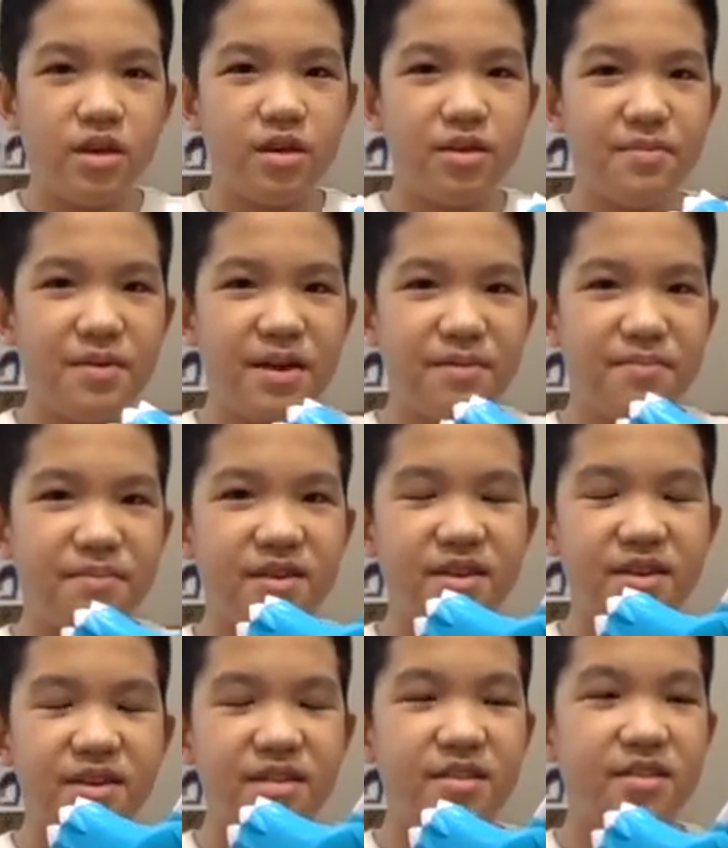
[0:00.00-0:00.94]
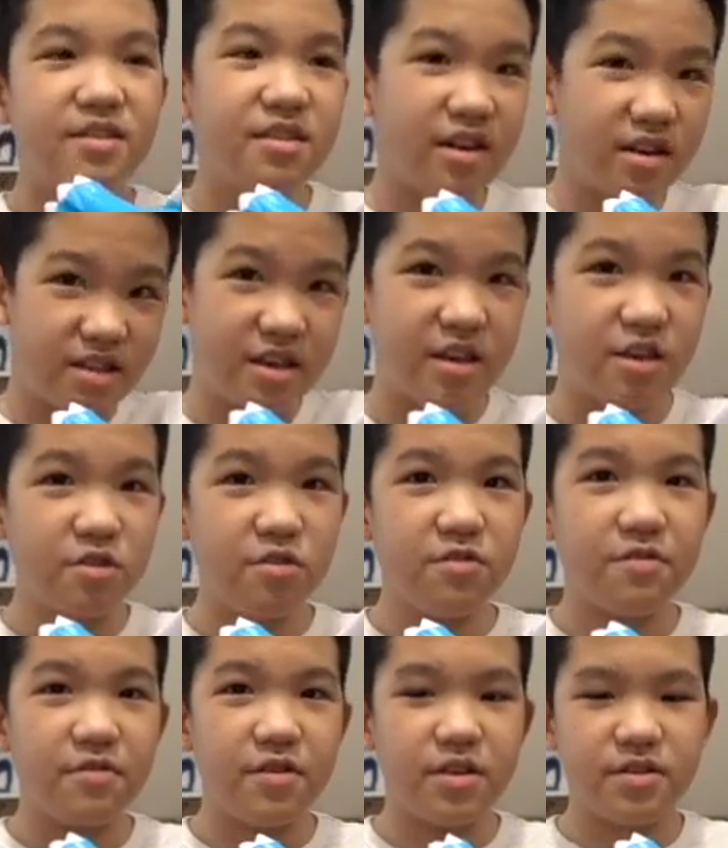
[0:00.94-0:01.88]
it might be not that
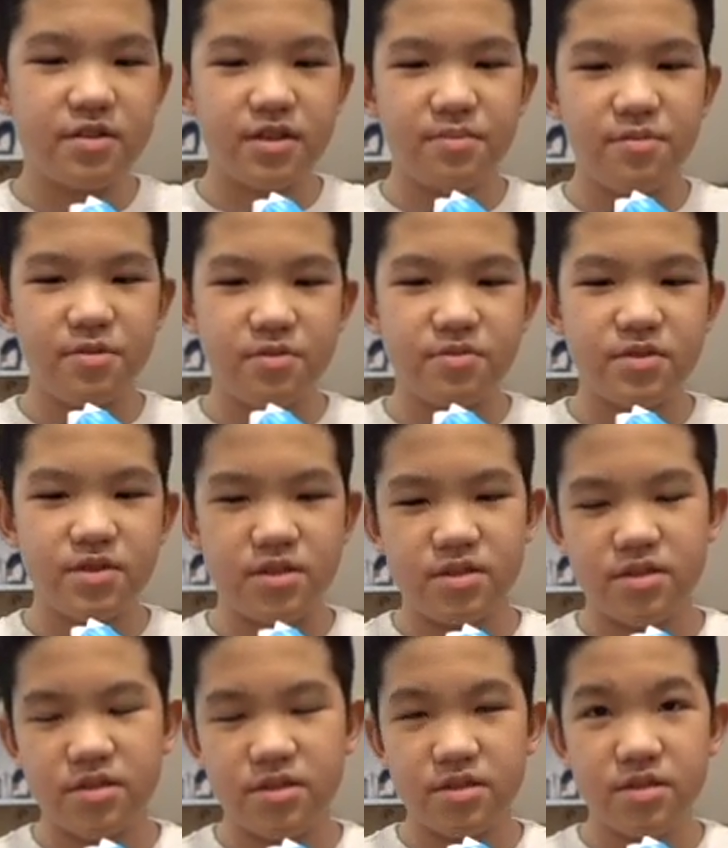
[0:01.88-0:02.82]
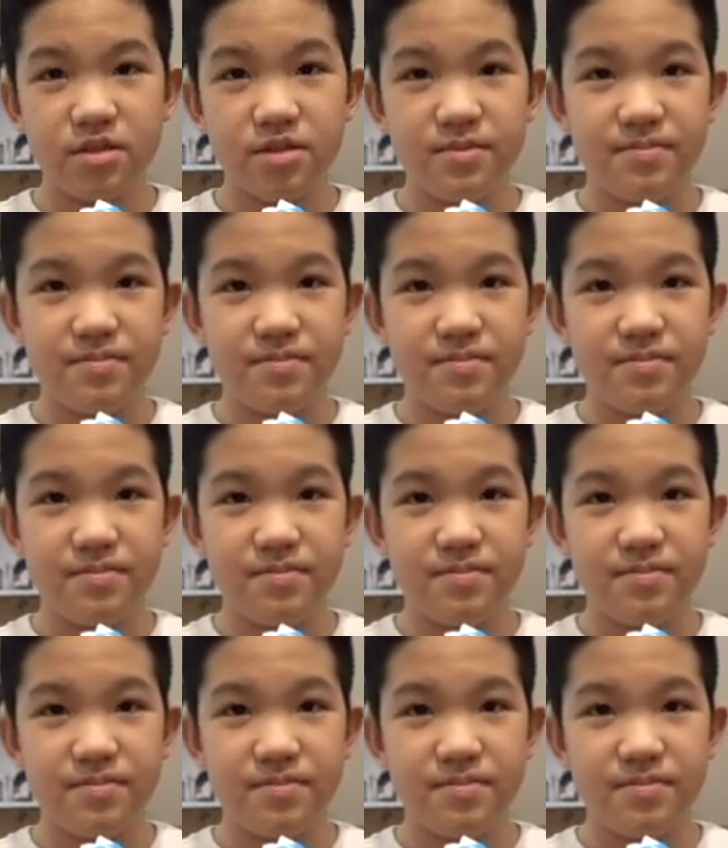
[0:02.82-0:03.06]
good for some users.